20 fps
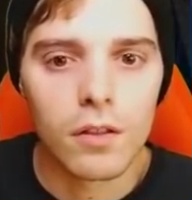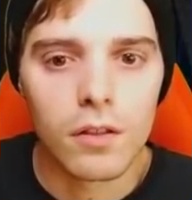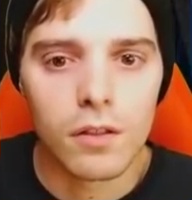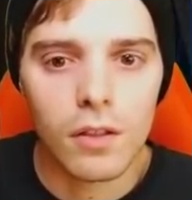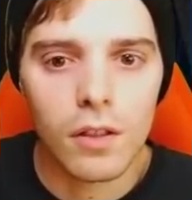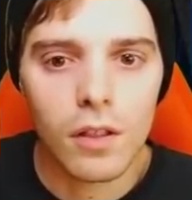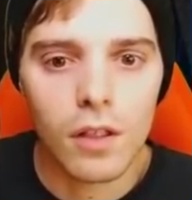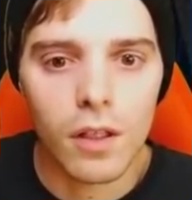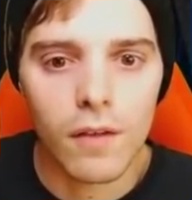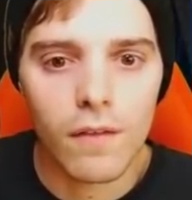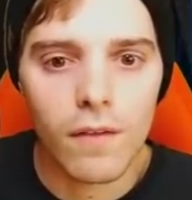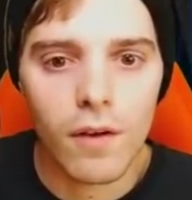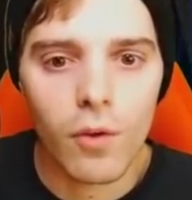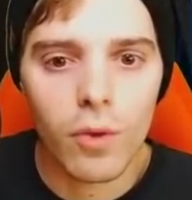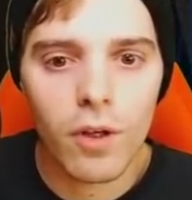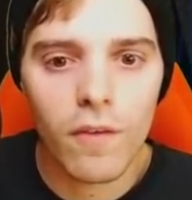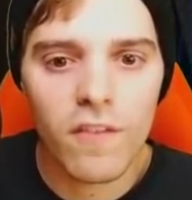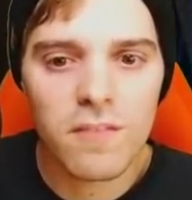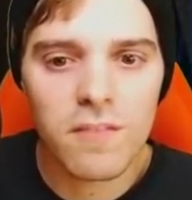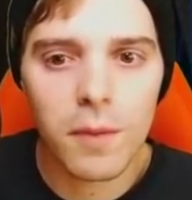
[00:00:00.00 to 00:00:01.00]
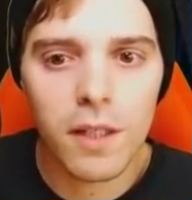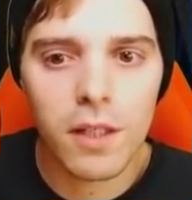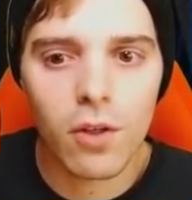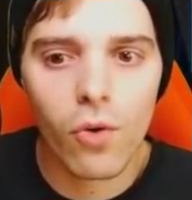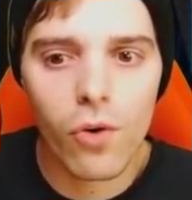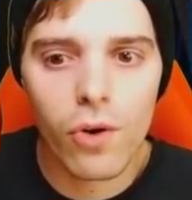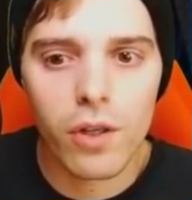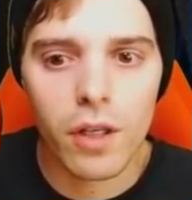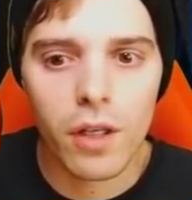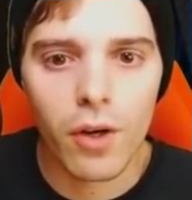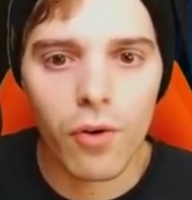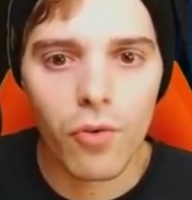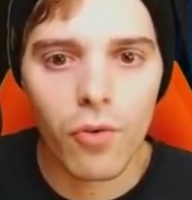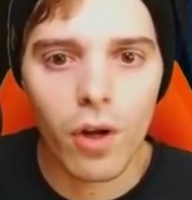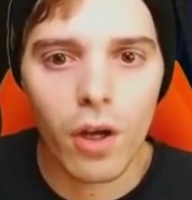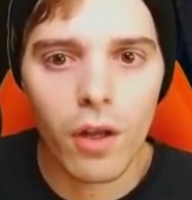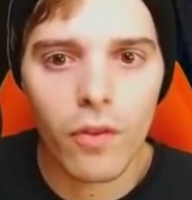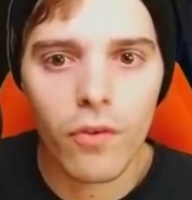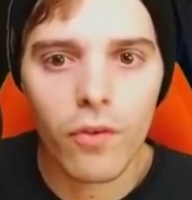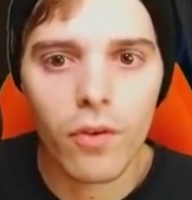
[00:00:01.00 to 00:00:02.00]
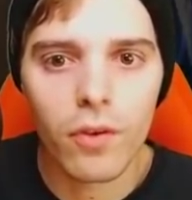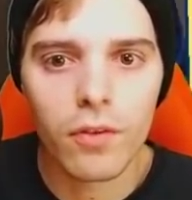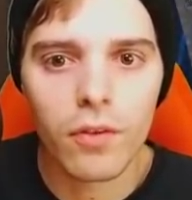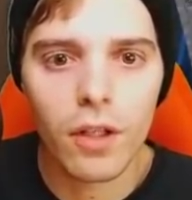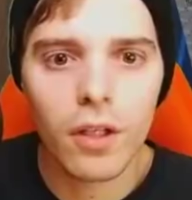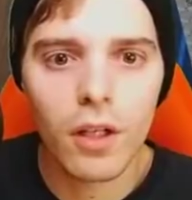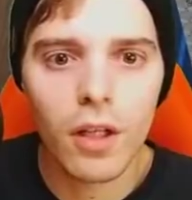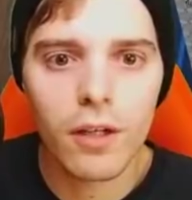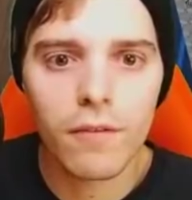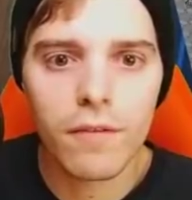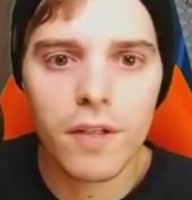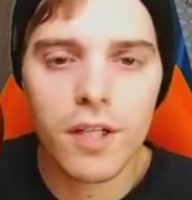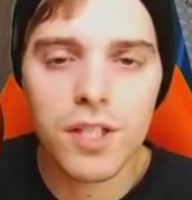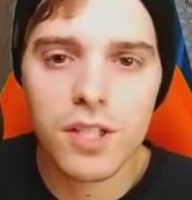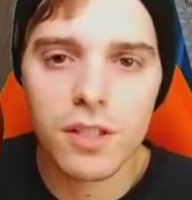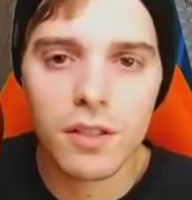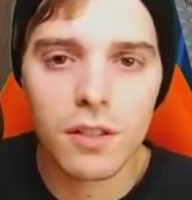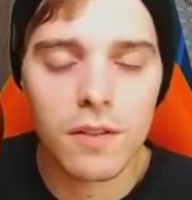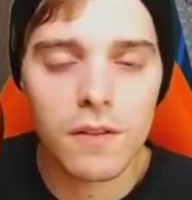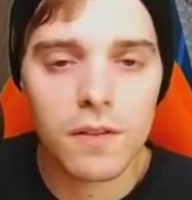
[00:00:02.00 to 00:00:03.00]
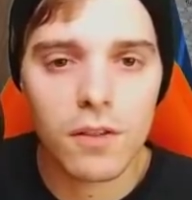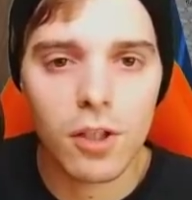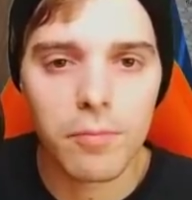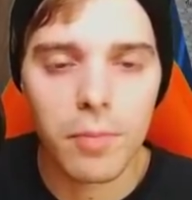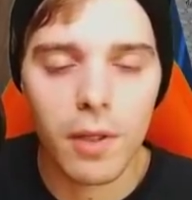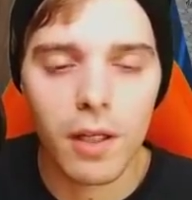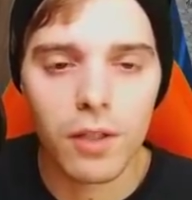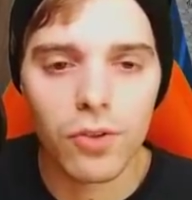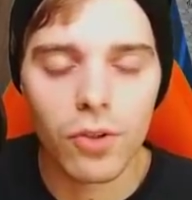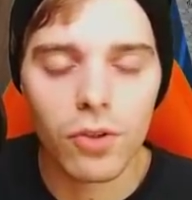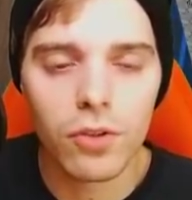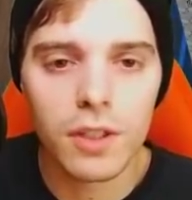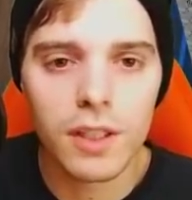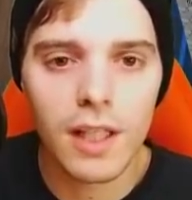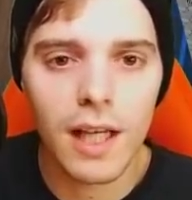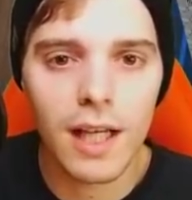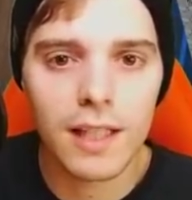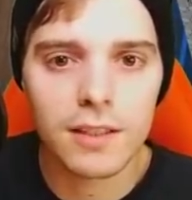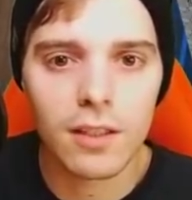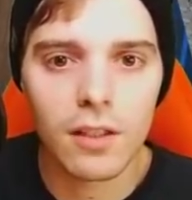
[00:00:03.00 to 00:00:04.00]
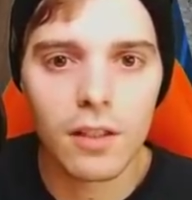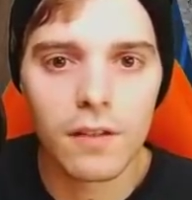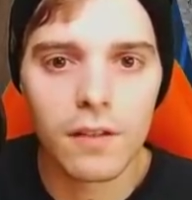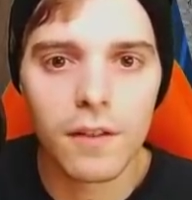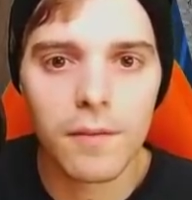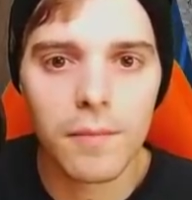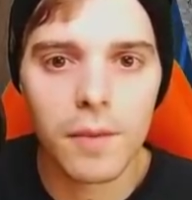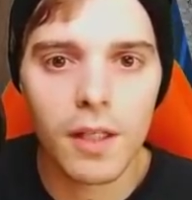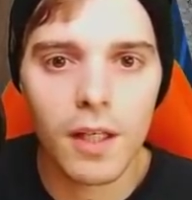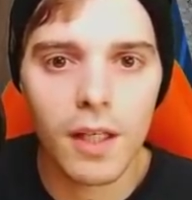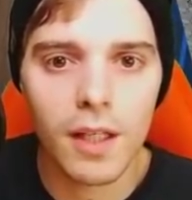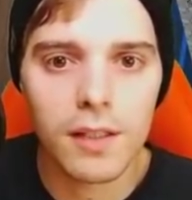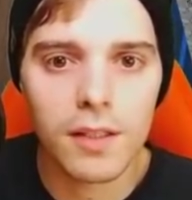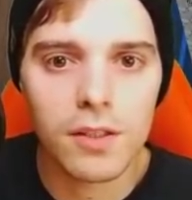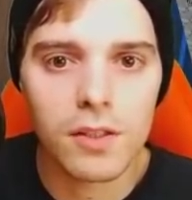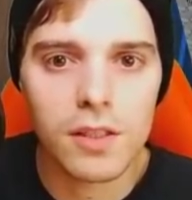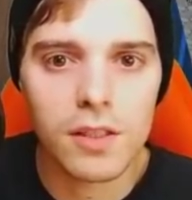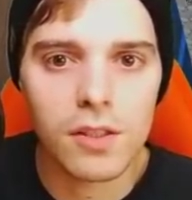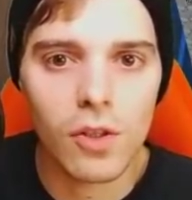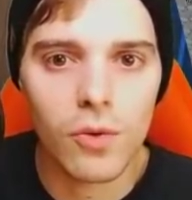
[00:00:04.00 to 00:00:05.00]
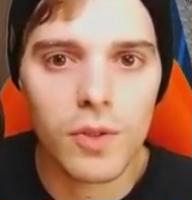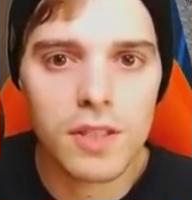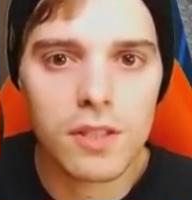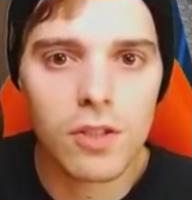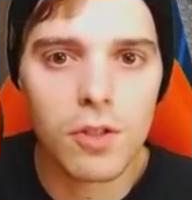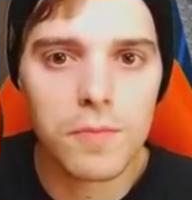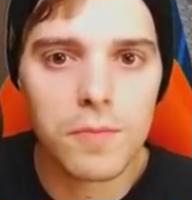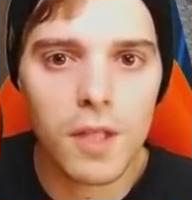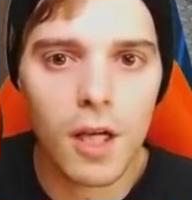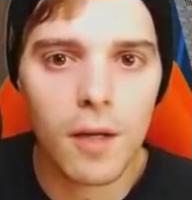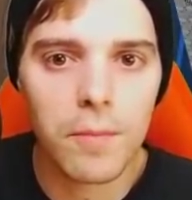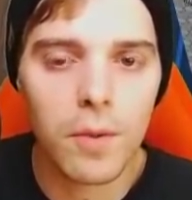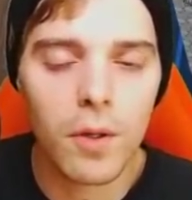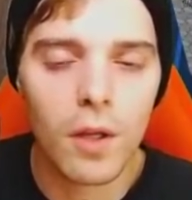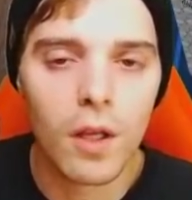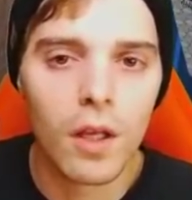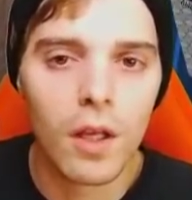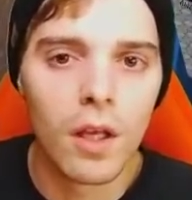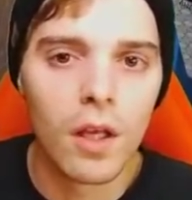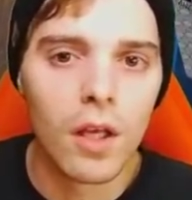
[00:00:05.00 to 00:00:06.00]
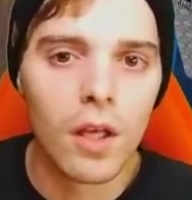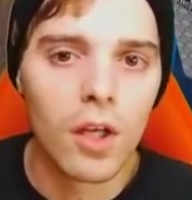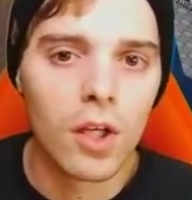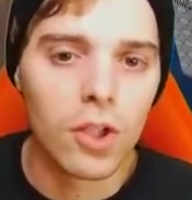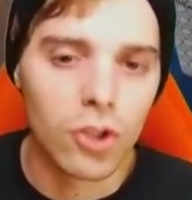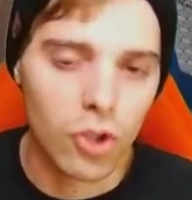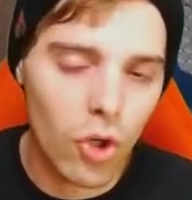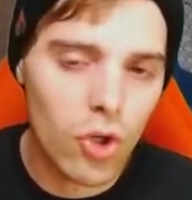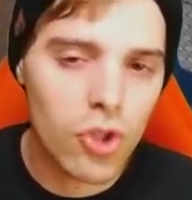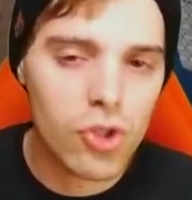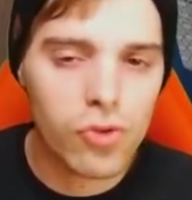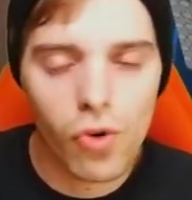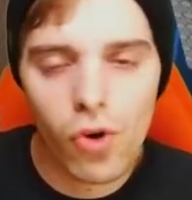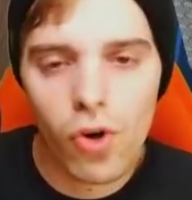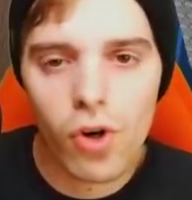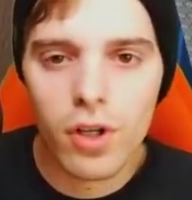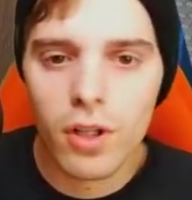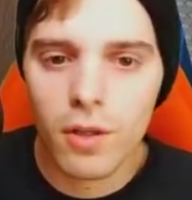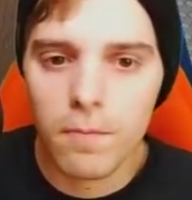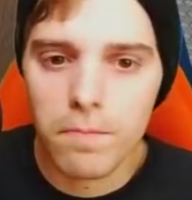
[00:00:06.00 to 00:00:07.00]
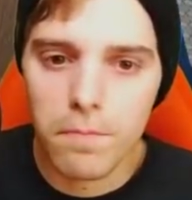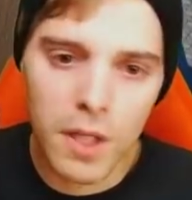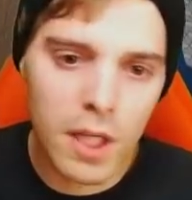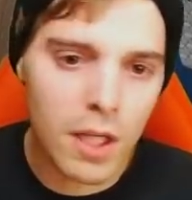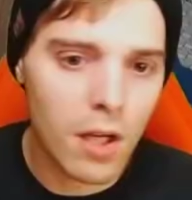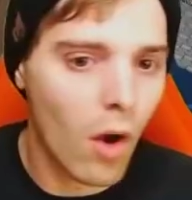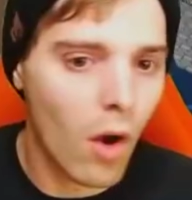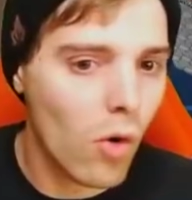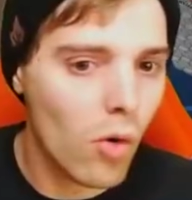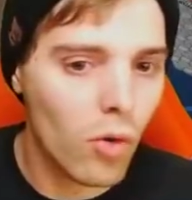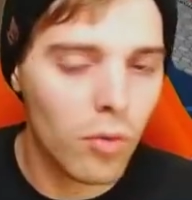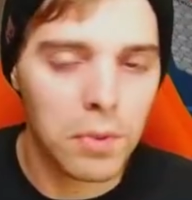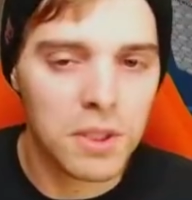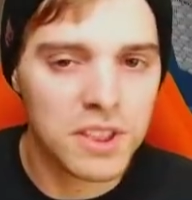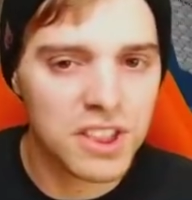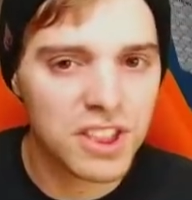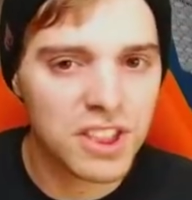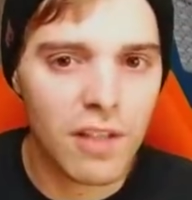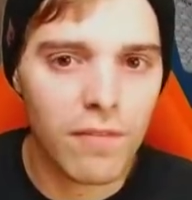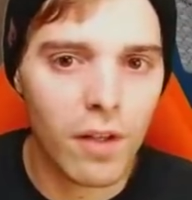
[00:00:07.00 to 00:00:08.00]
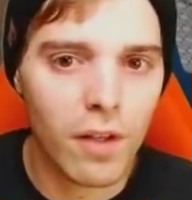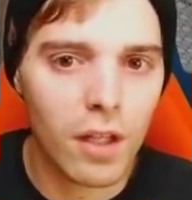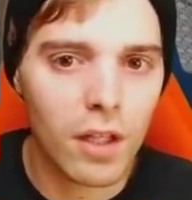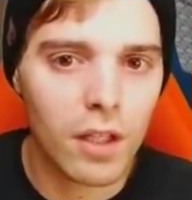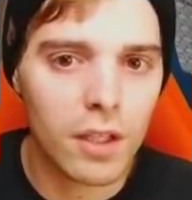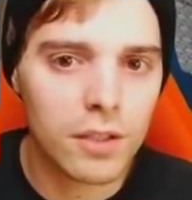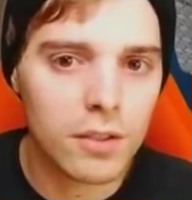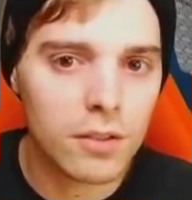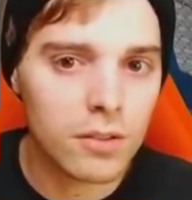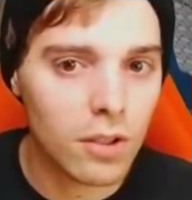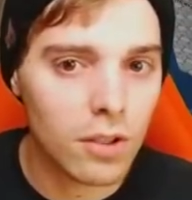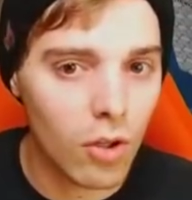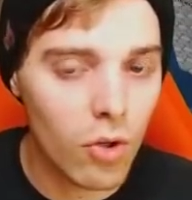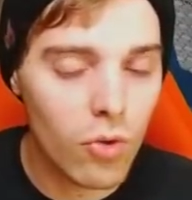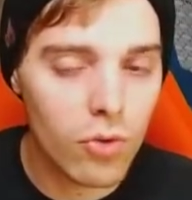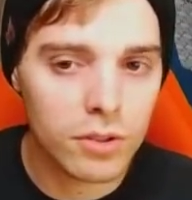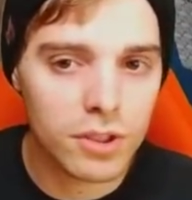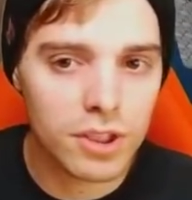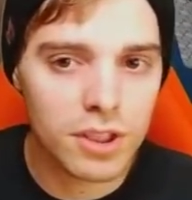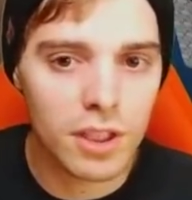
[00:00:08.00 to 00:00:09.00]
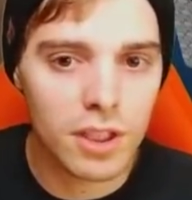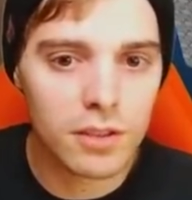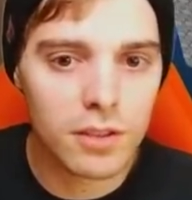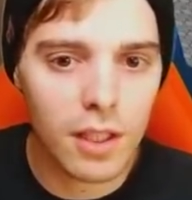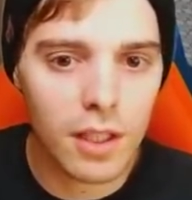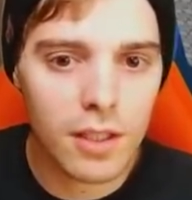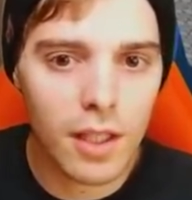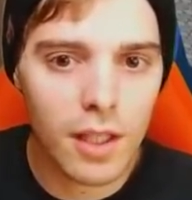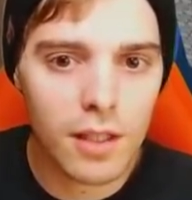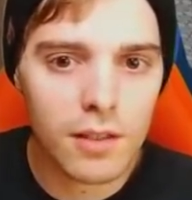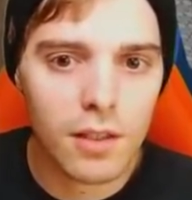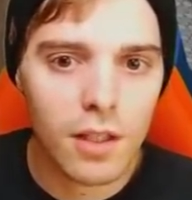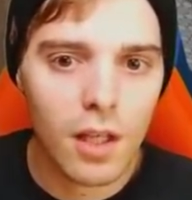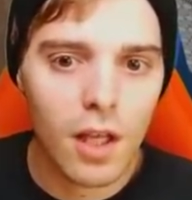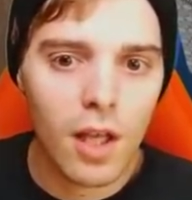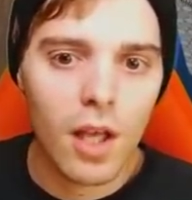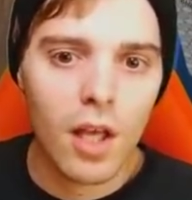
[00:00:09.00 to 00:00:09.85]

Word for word: yeah, I wonder if he's playing Ordinary Rod. Not a lot of energies in the discard pile though. He has all of them in hand, so he scoops up, goes for the big old Blacephalon. Oh, still not yet.